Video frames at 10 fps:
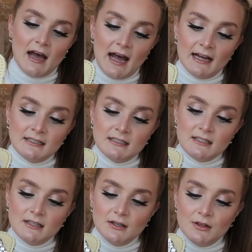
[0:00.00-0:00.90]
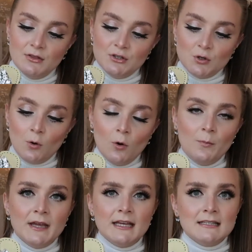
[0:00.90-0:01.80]
and the toe
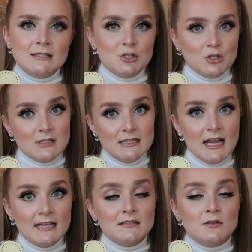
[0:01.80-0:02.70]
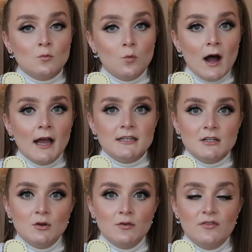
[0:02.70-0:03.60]
bit is just nice and wide
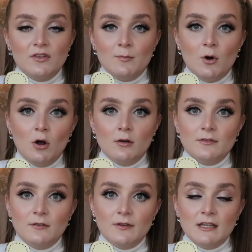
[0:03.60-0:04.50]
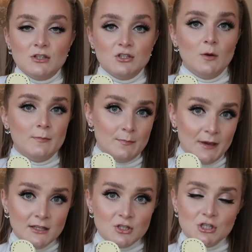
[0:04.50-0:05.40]
enough for the ball of your feet to not be
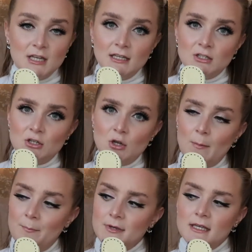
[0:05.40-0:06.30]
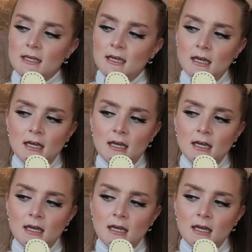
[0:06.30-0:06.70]
pinching, to not be